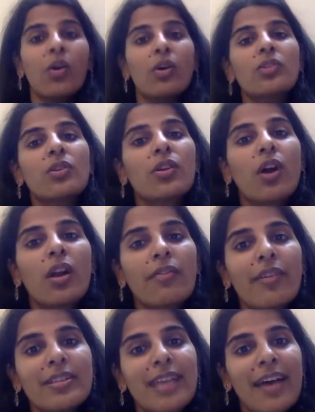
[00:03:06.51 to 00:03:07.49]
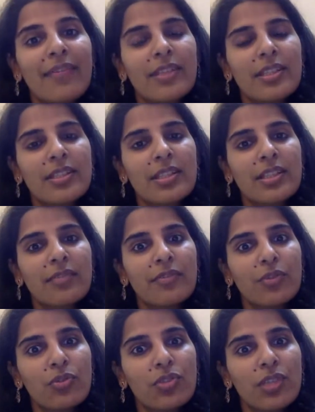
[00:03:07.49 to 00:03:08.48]
Also, a lot of us have this
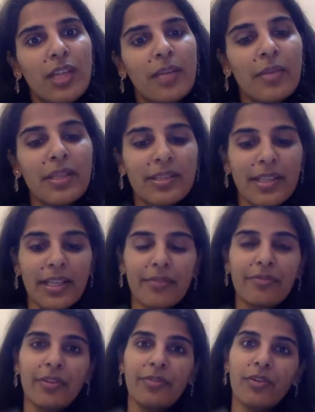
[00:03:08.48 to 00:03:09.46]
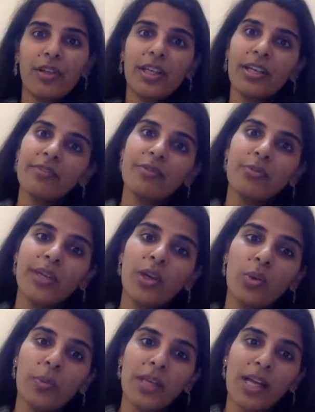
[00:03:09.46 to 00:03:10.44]
confusion and myth that if we forgive, we
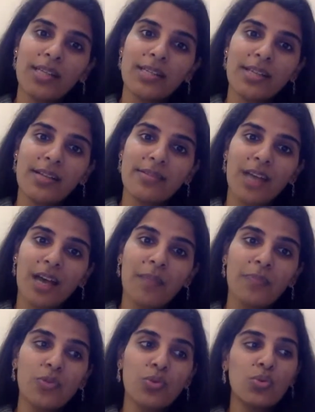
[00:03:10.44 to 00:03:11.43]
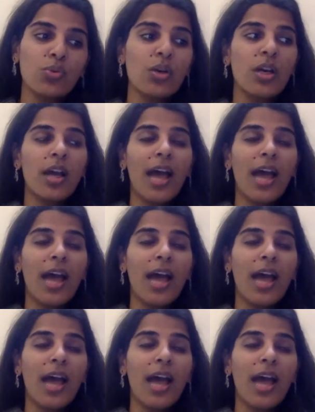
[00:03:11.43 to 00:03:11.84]
open ourselves up to